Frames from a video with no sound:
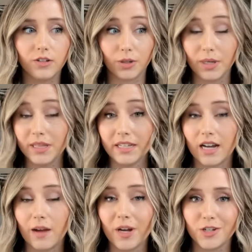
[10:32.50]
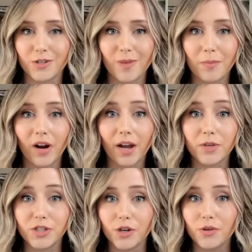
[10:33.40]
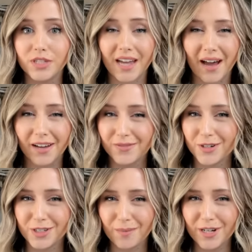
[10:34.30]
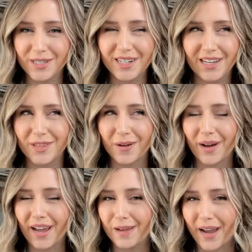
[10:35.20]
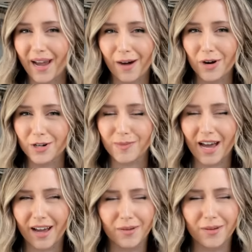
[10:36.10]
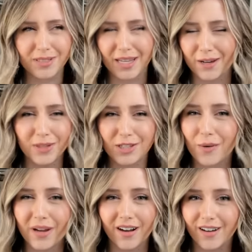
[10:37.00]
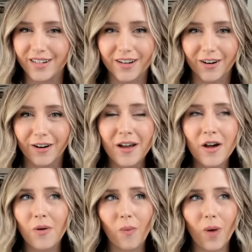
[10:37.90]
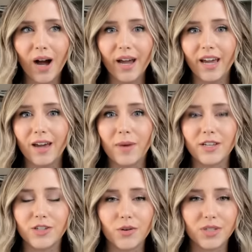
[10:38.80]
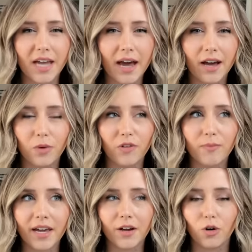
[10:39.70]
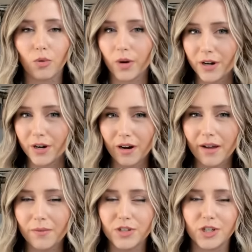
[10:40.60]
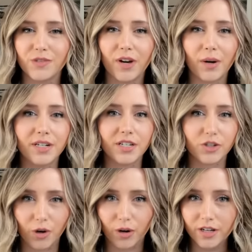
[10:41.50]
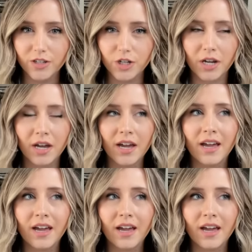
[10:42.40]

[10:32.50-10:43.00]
during that time, I just remember I was so sad for some reason, even though I had my hours back. I was like, what's going on here? Why am I so sad with my career? I was just very discouraged.